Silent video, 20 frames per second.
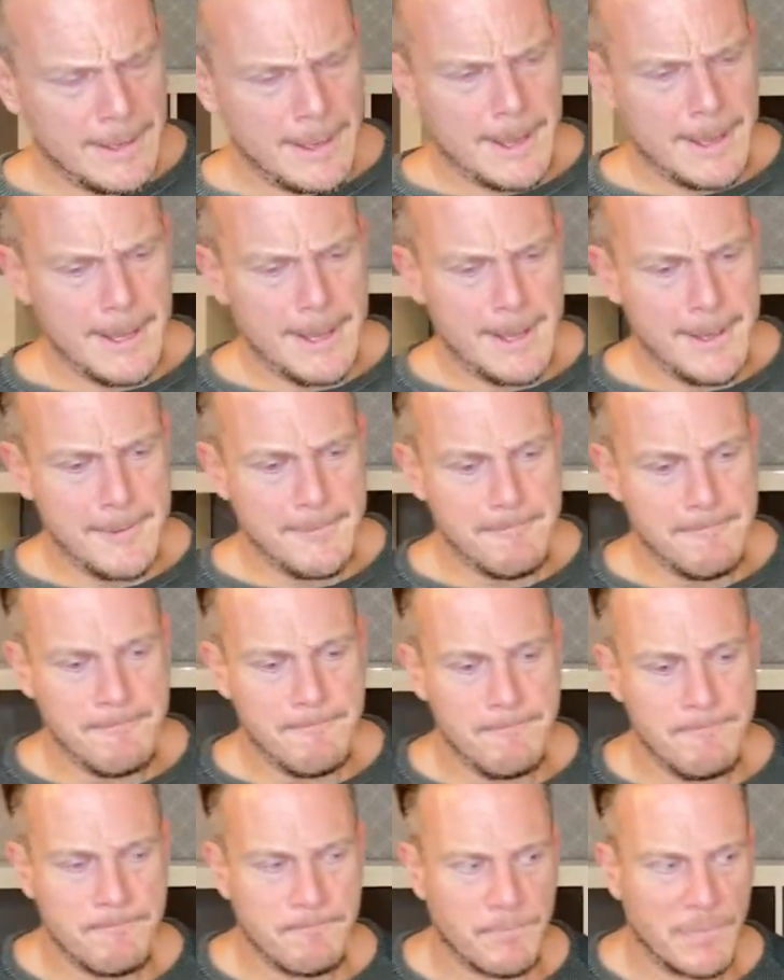
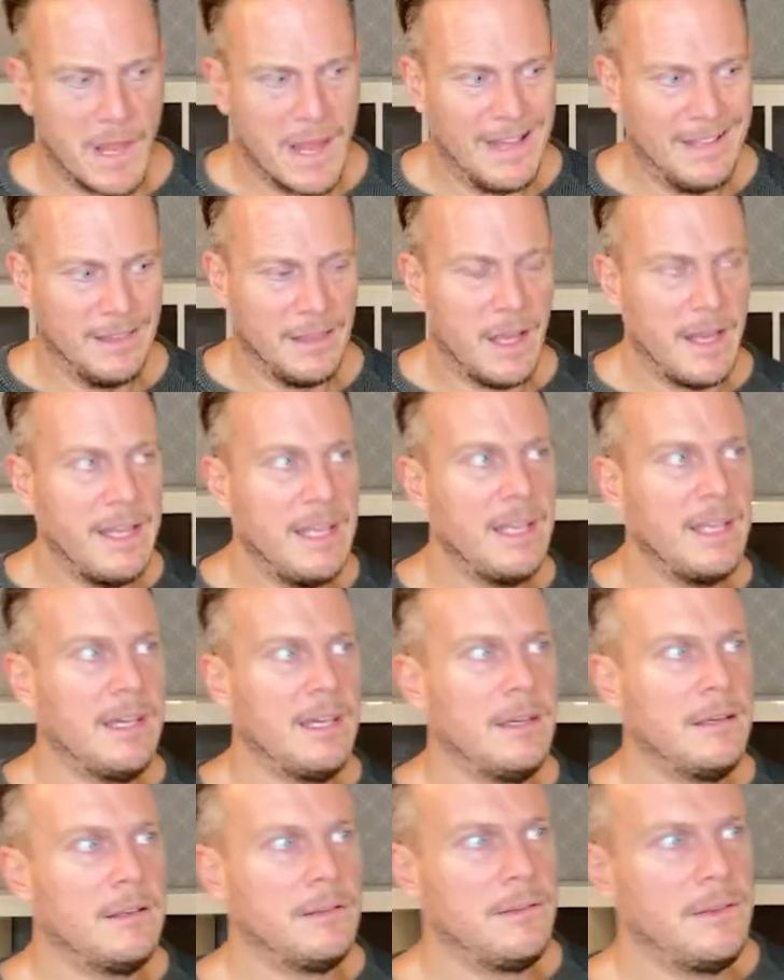I like
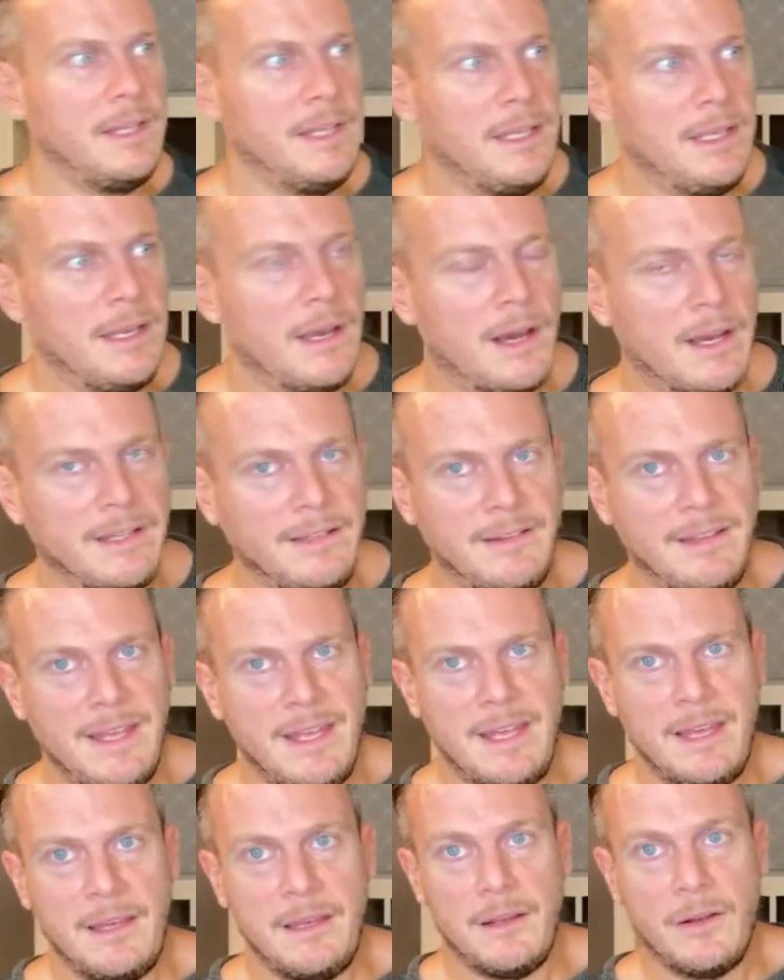the
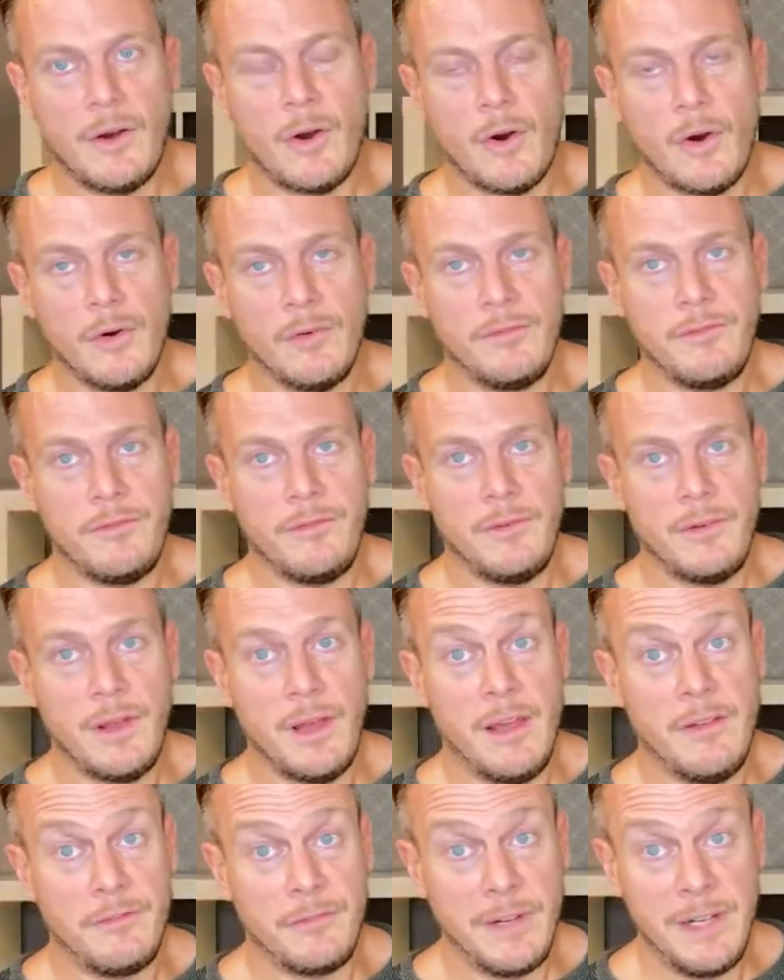idea of
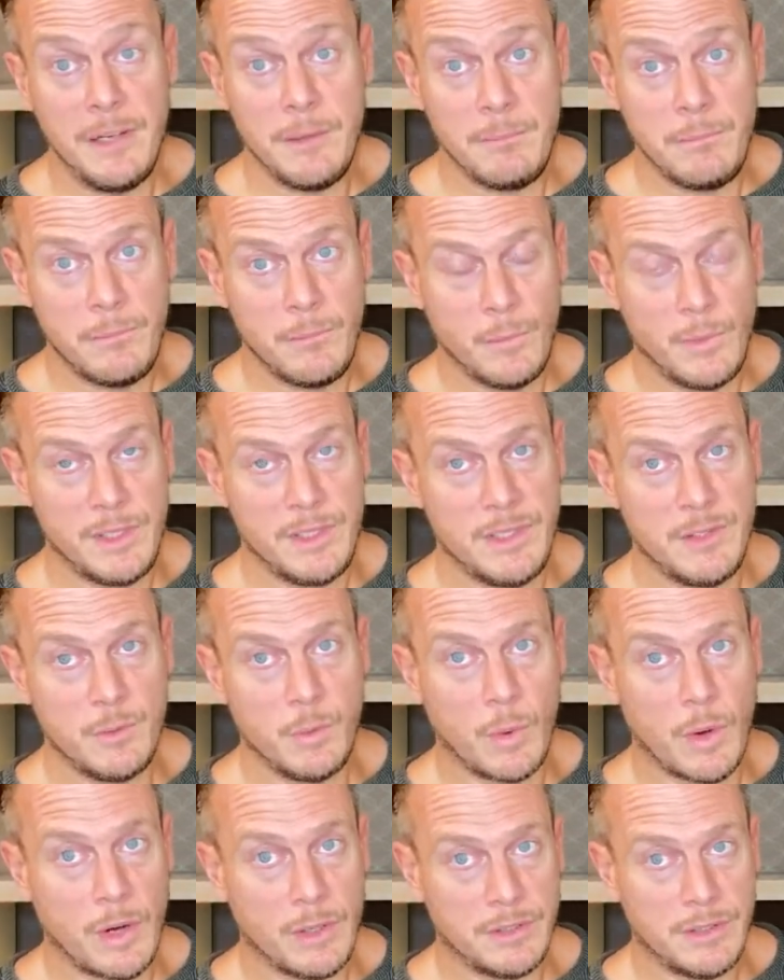freedom, which is
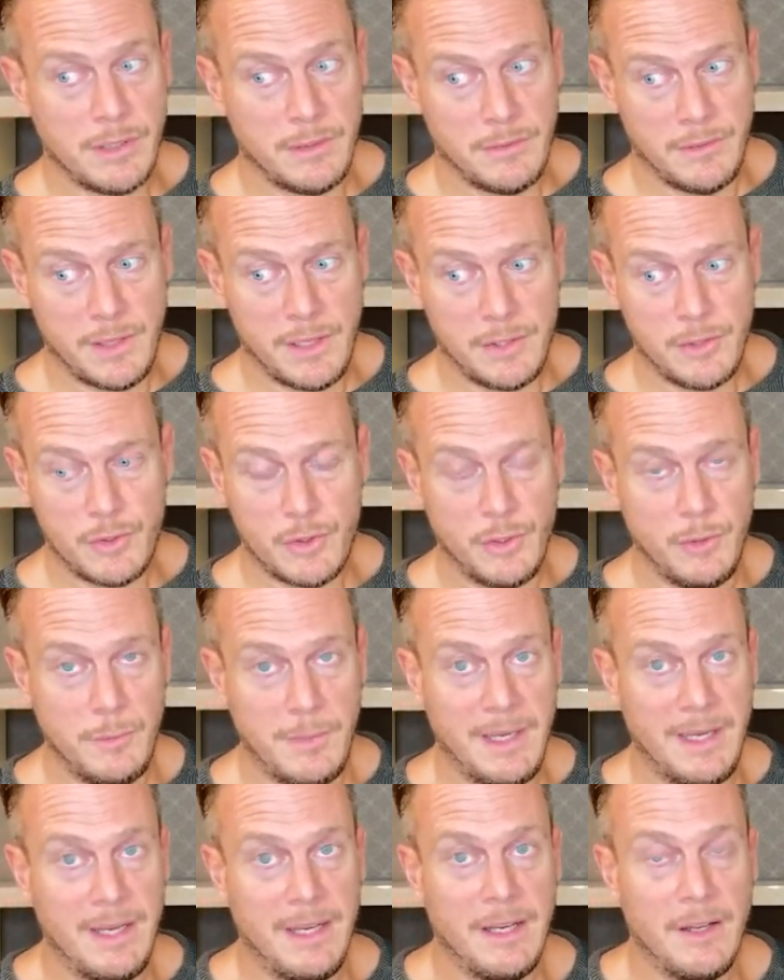what the true
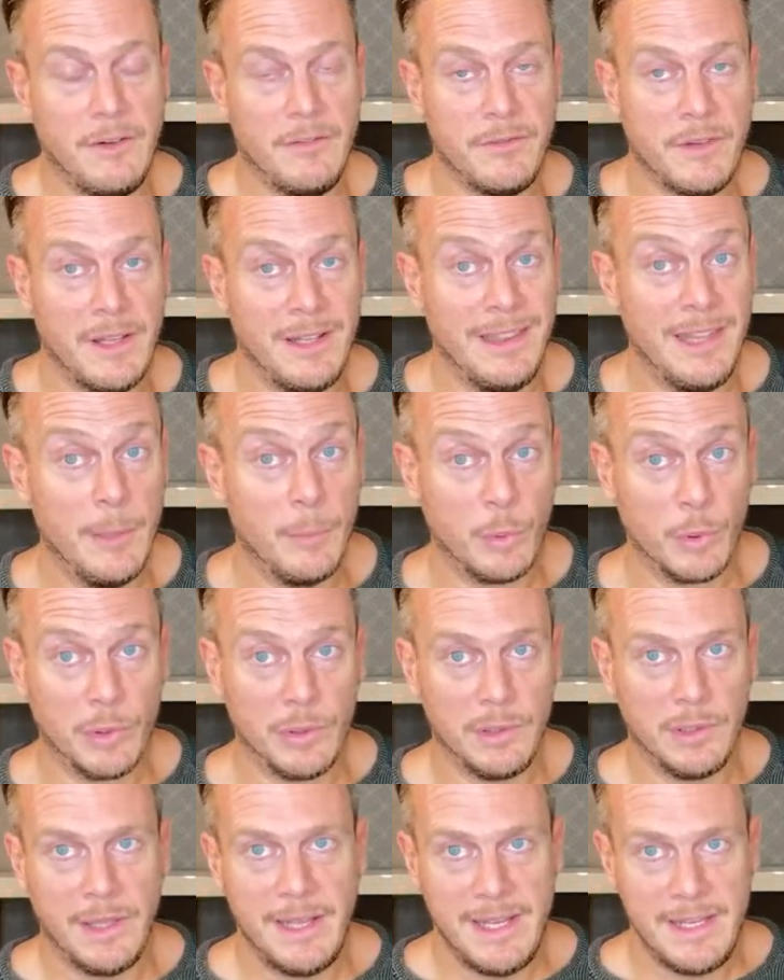meaning of a
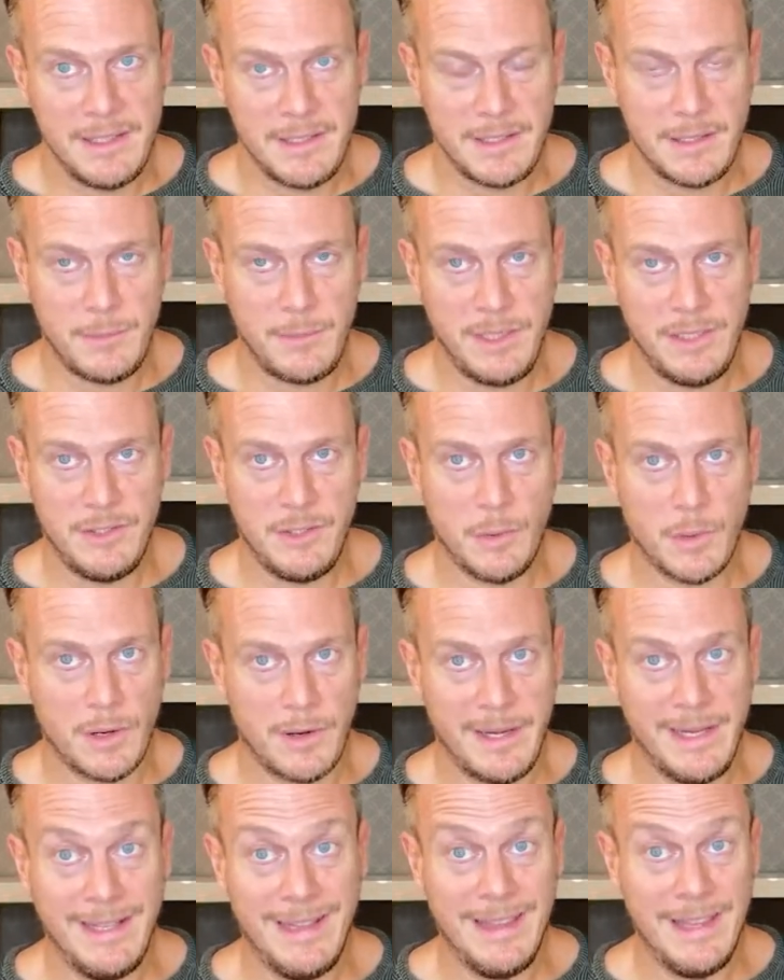liberal is. It means you are
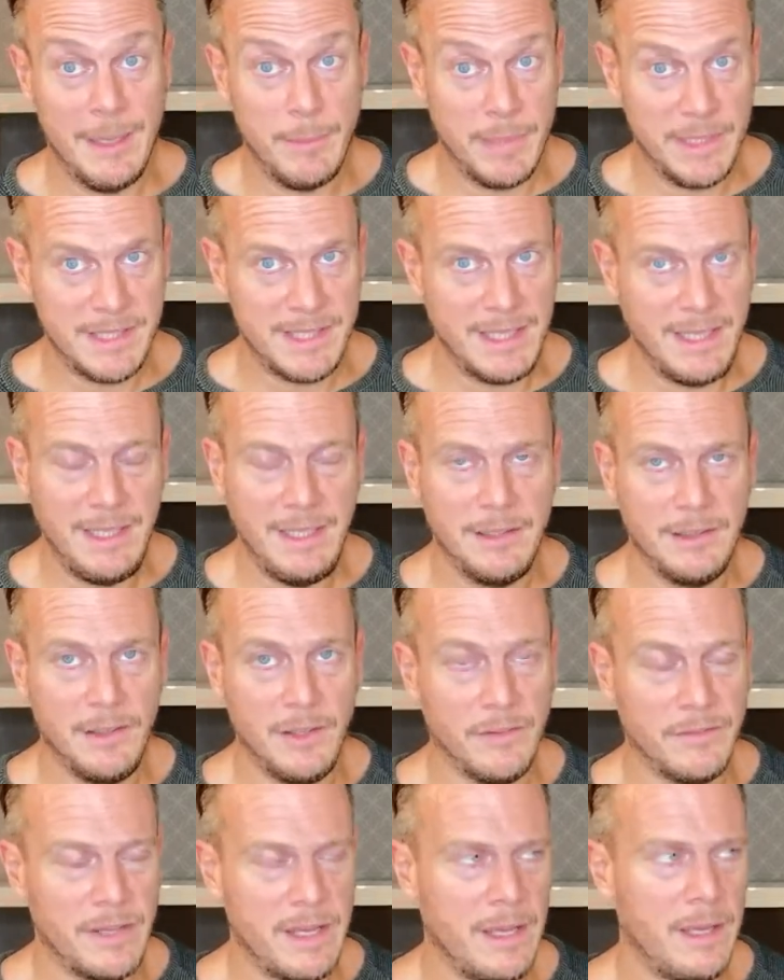a liberty
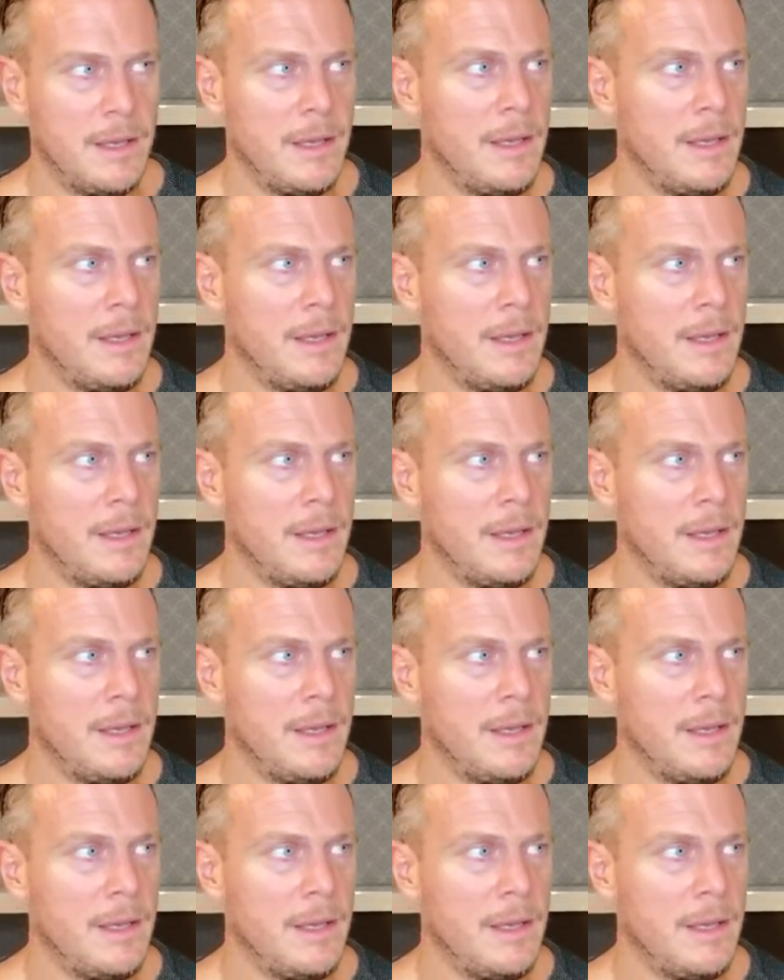lover.